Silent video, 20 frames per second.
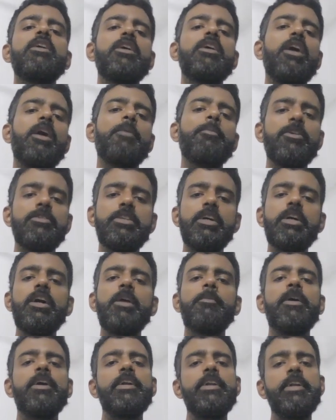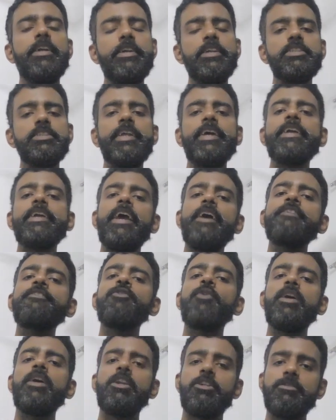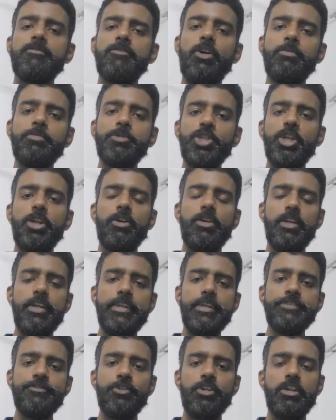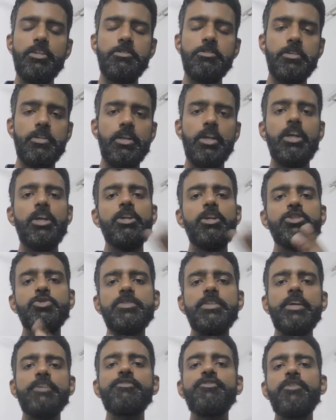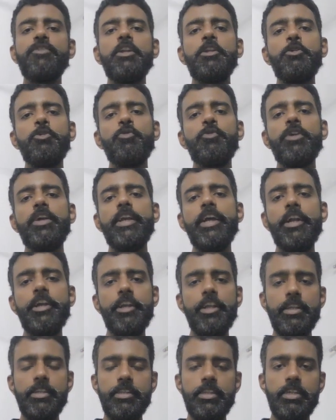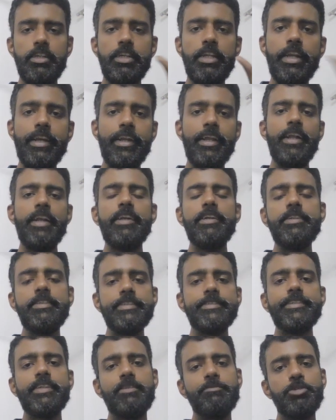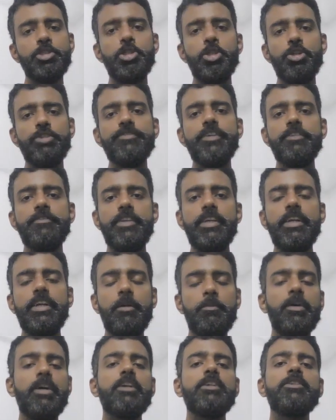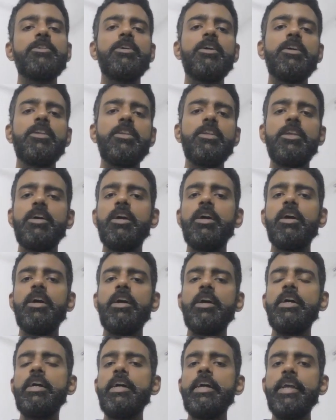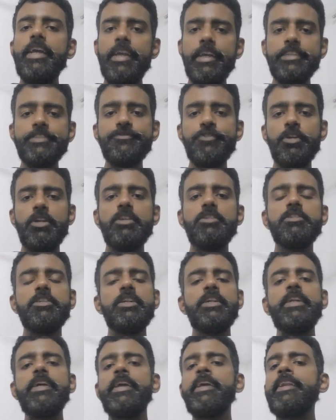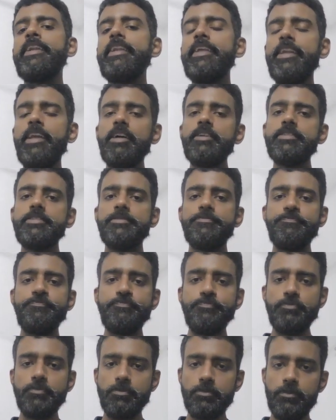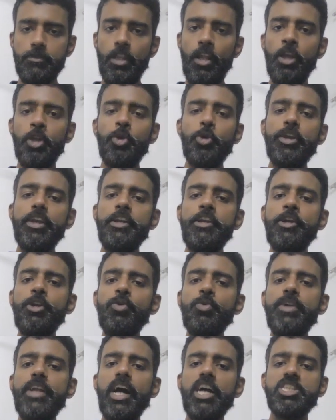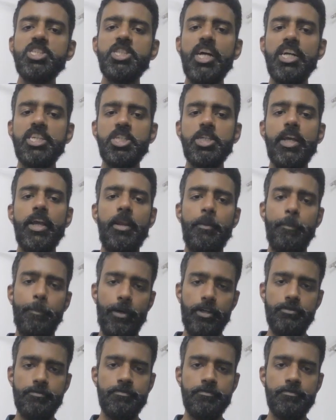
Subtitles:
about the command, it is like F1 option on AS400. So with F1, you would get the detailed description of every command on AS400. In Linux, you can do dash dash help.